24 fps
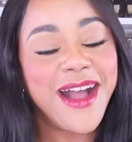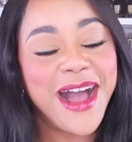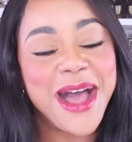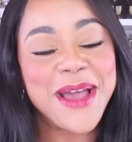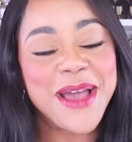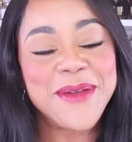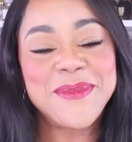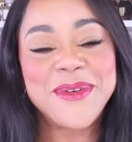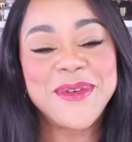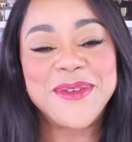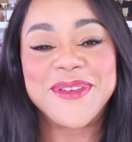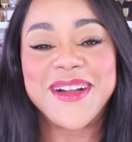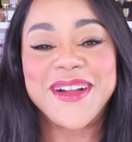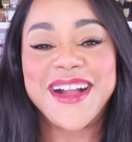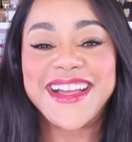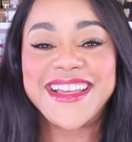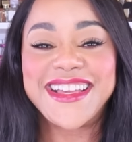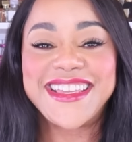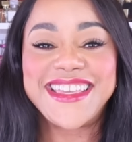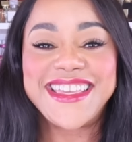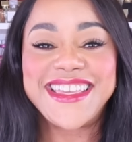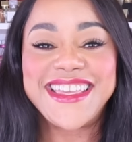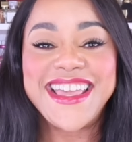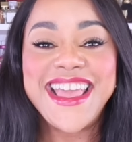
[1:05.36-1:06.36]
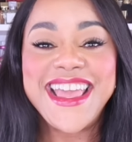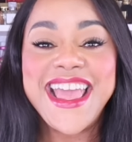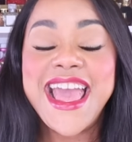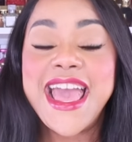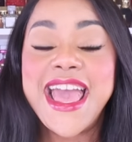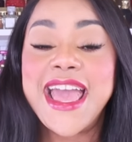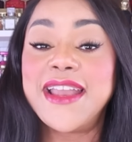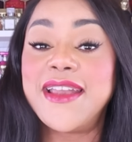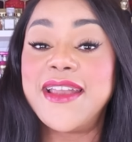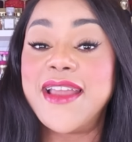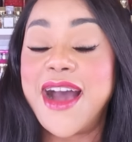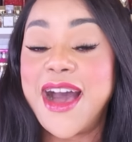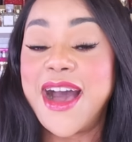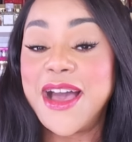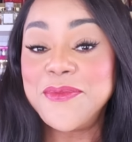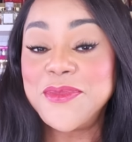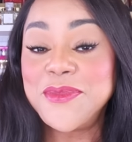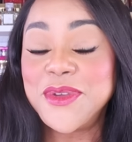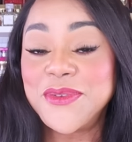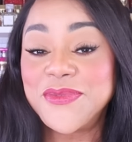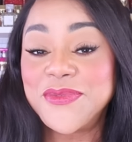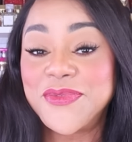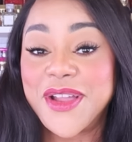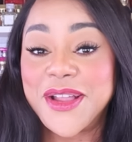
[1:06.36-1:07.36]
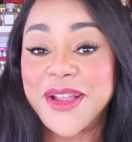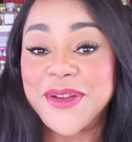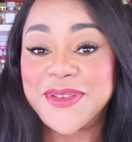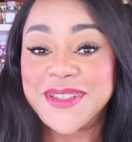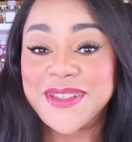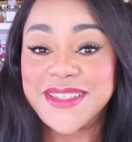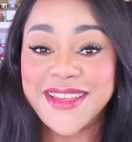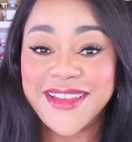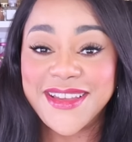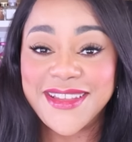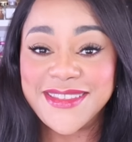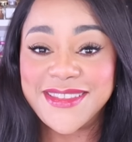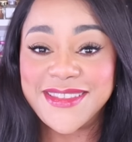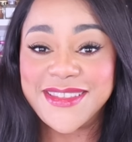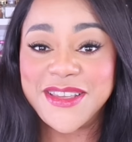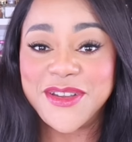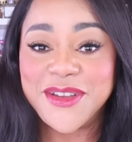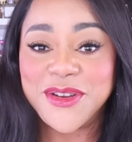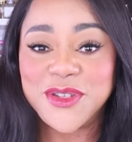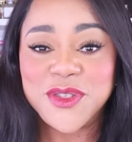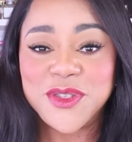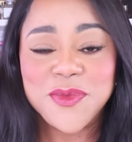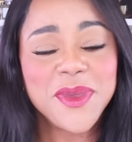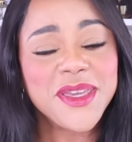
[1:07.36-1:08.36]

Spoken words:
I'm Arahi, and I'm your fragrance concierge